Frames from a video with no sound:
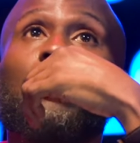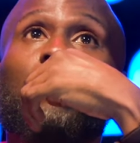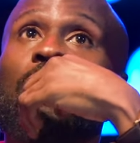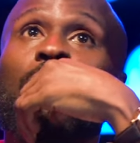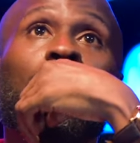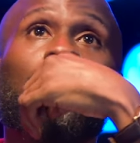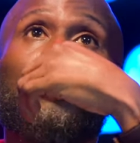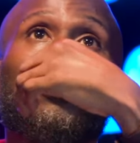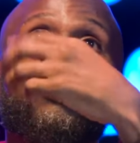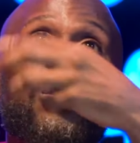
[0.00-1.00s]
think about, we're already
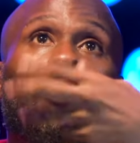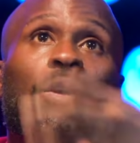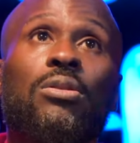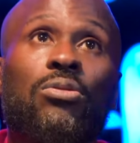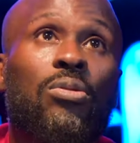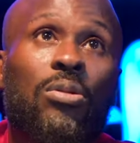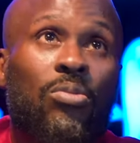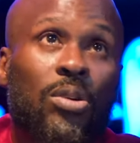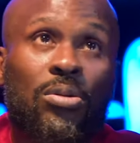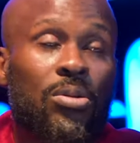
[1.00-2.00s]
talking about what he's doing
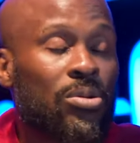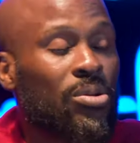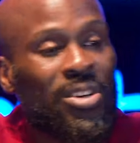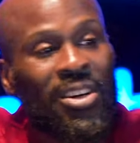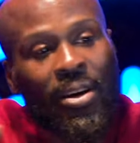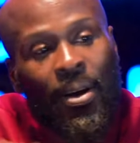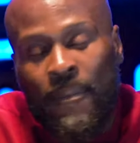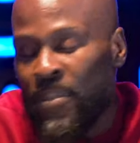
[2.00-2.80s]
and what he's doing. So yeah,